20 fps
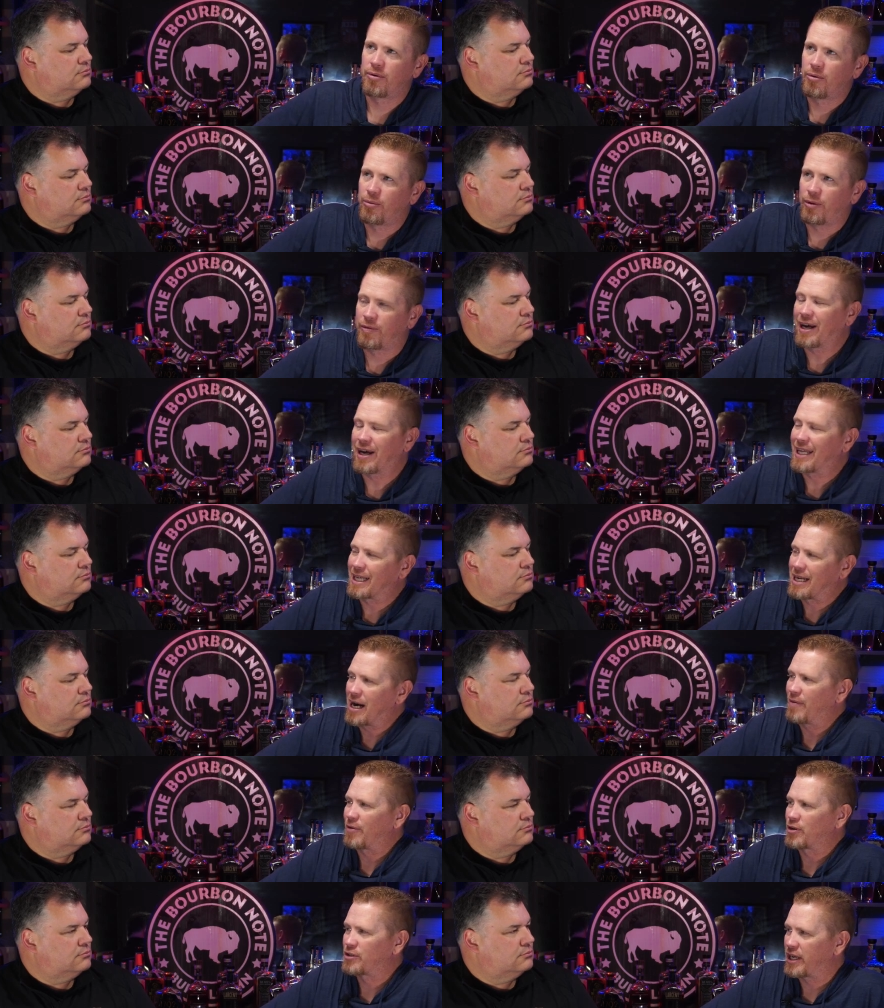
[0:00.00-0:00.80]
Speaker 1: We've had a
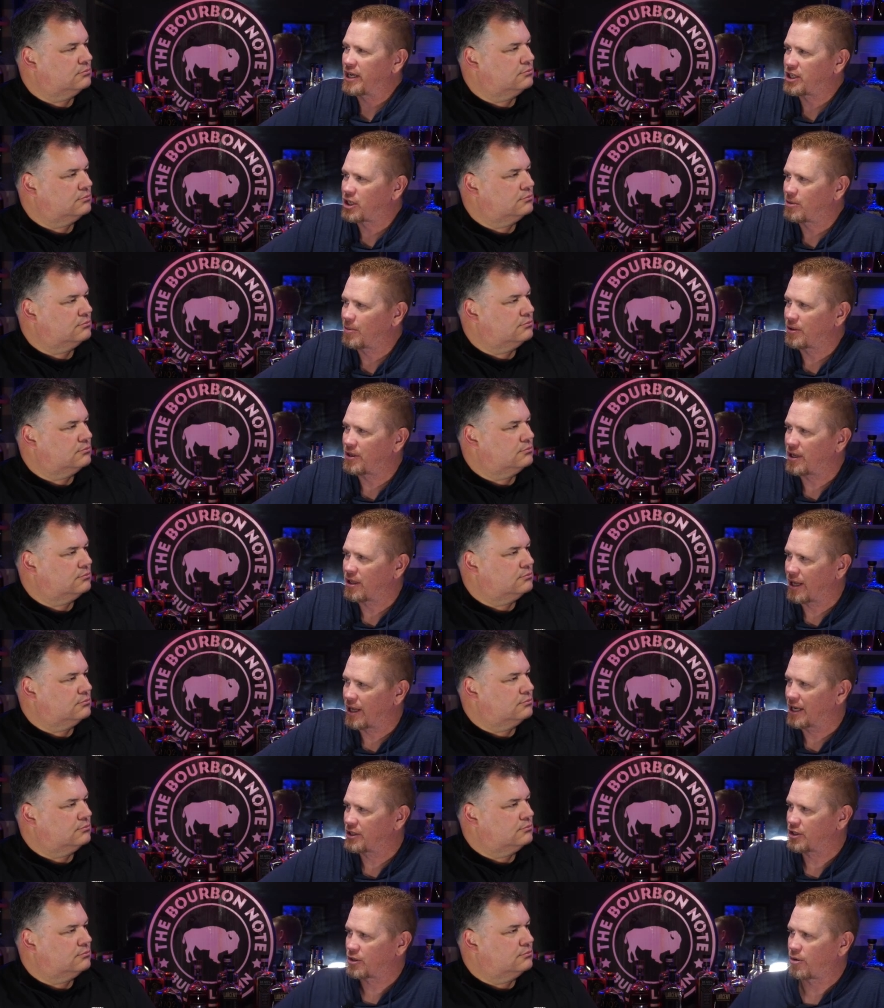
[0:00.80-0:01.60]
conversation about the
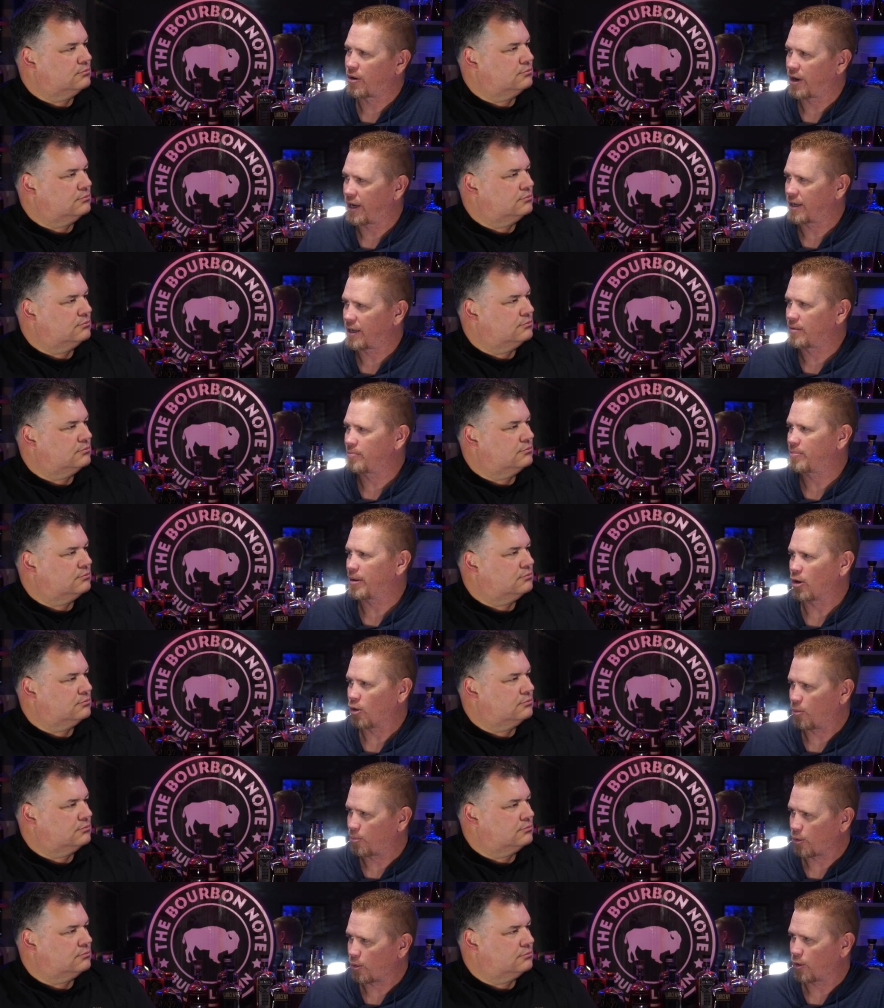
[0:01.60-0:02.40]
Elijah Craig
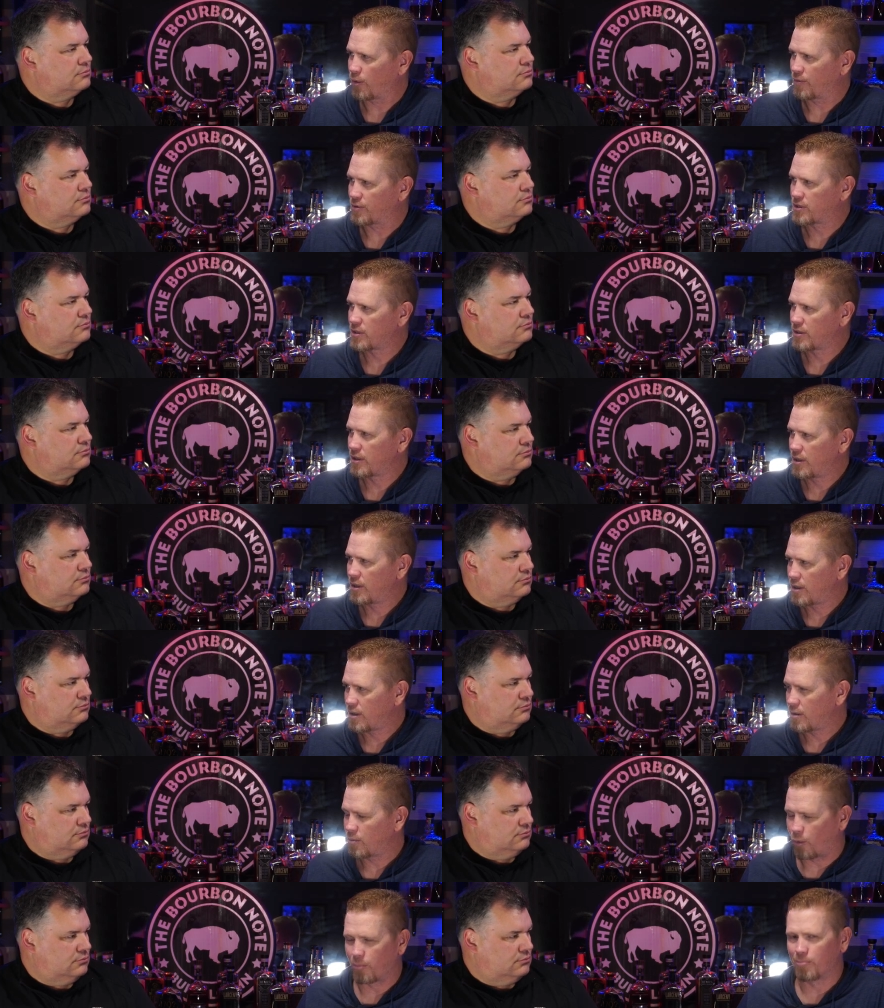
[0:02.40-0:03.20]
barrel proofs.
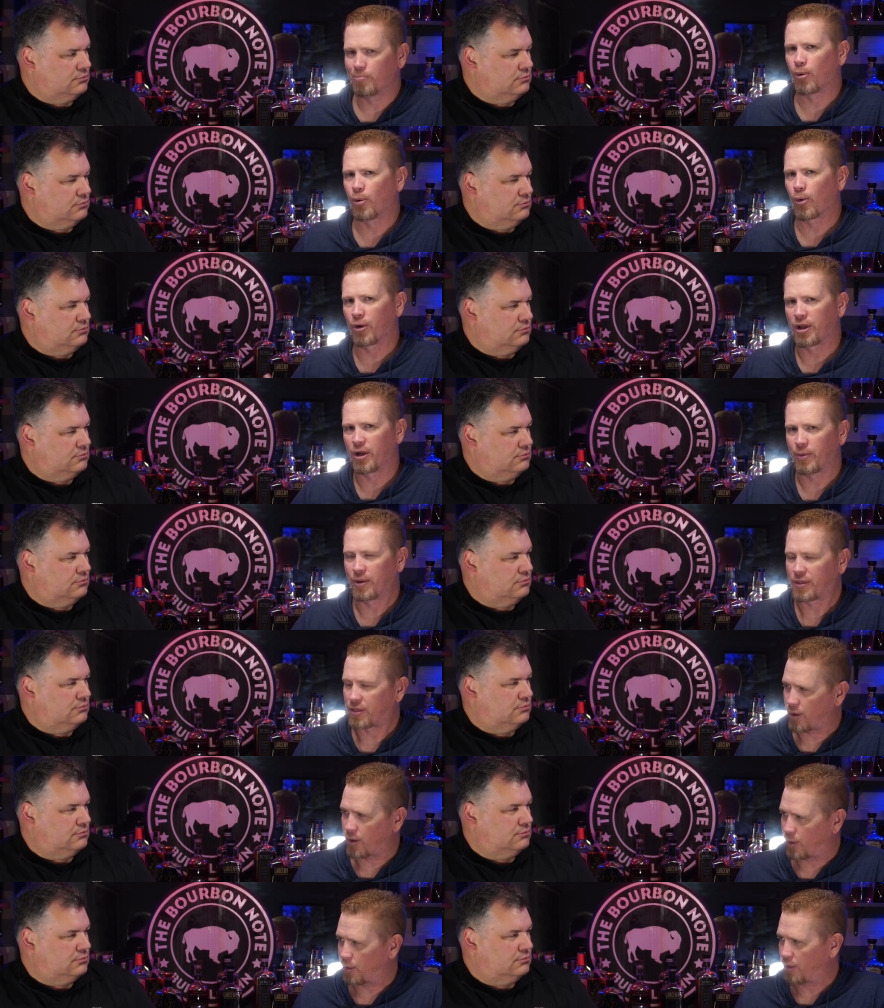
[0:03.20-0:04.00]
Won't bore you
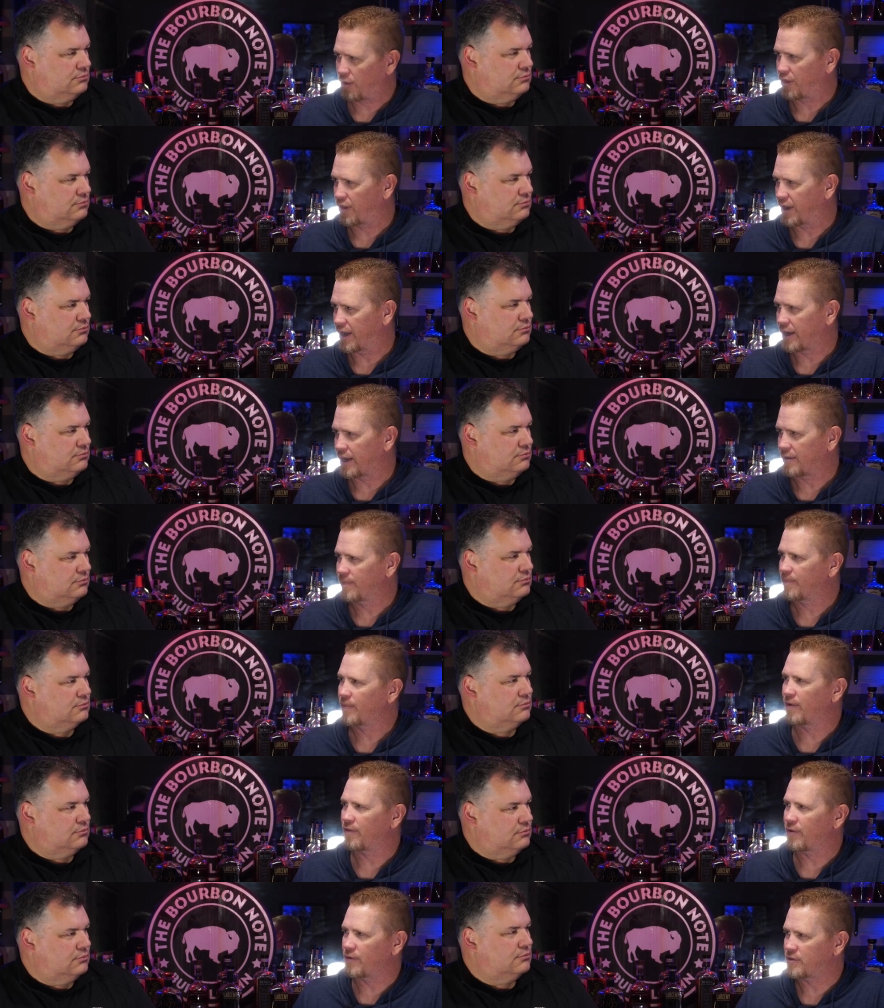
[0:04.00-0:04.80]
with the whole thing.
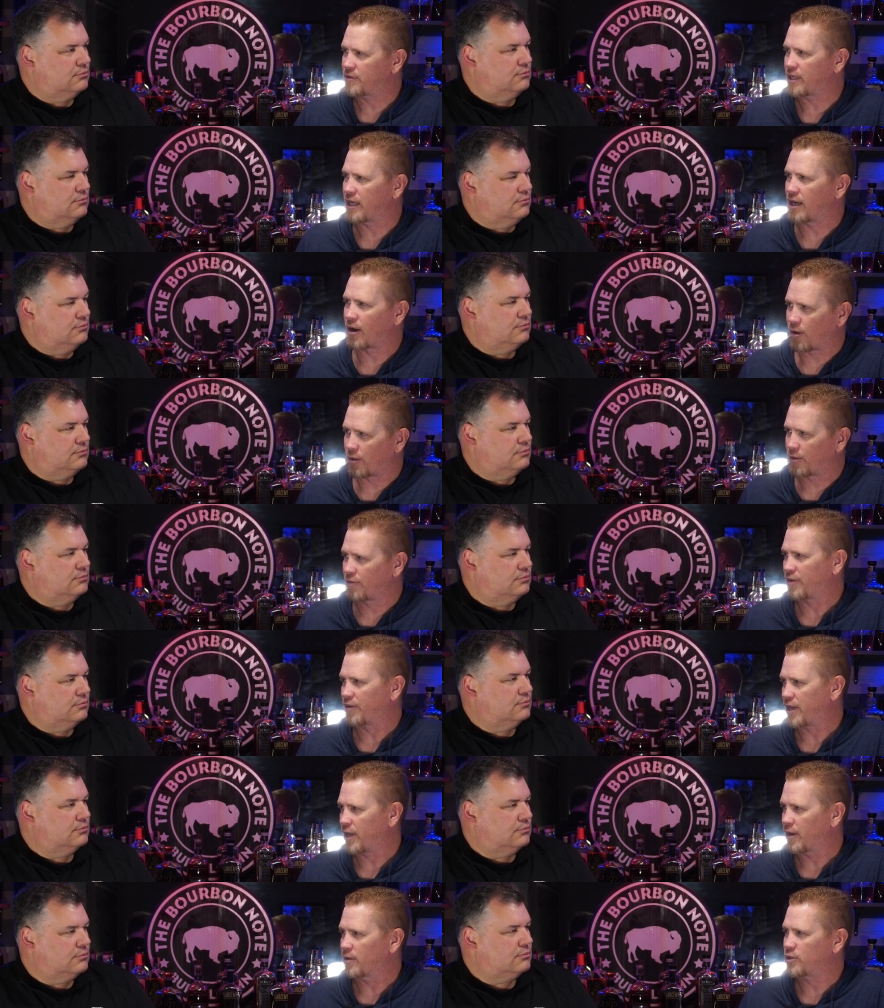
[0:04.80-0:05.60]
If you've seen our other
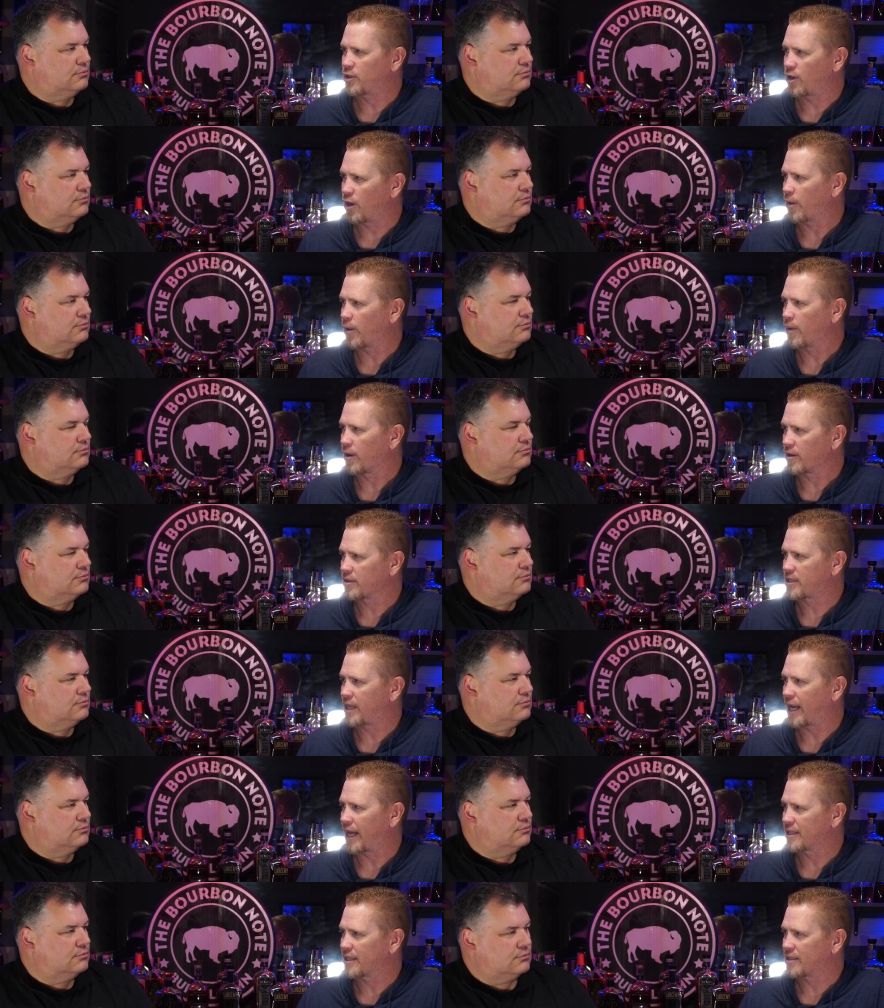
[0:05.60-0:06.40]
videos, you know our
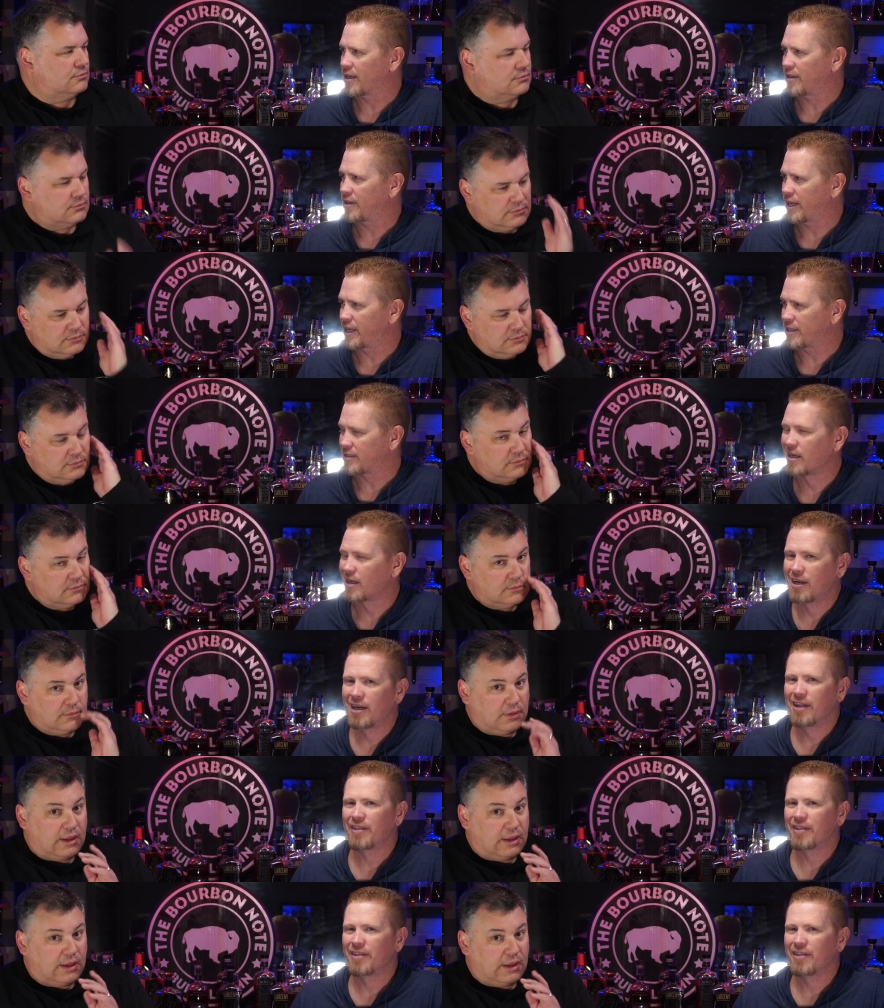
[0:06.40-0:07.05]
stance on these.